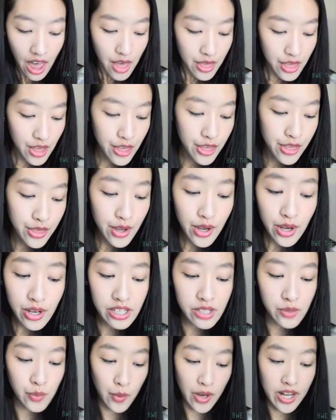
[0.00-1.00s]
The
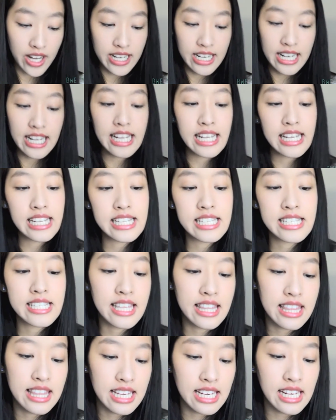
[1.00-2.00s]
third one is
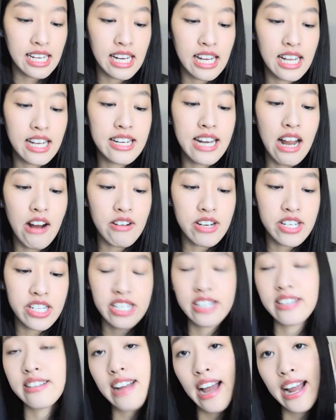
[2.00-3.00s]
the
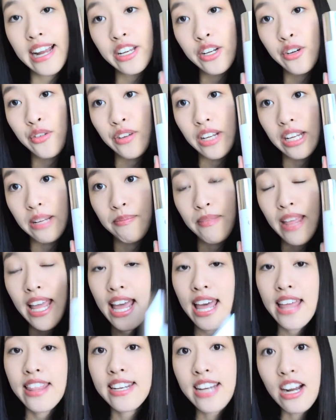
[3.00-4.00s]
Nourishing Night Cream.
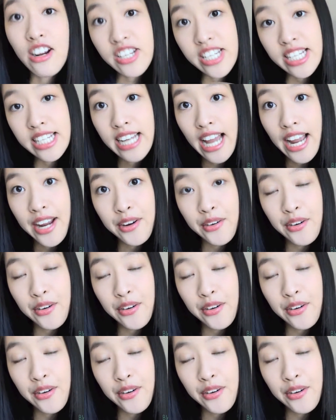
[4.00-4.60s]
The Nourishing Night